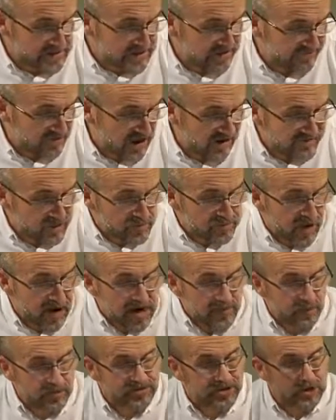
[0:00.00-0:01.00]
If you have your
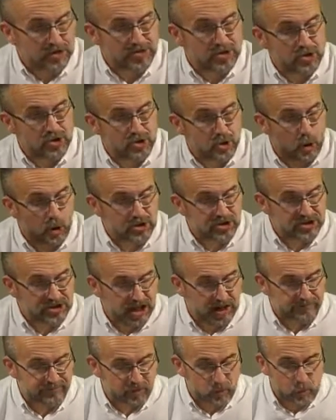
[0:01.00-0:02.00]
Bible, turn to John
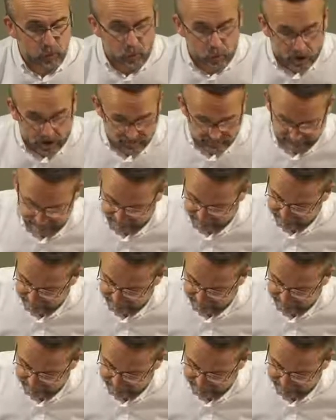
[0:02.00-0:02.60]
chapter 1.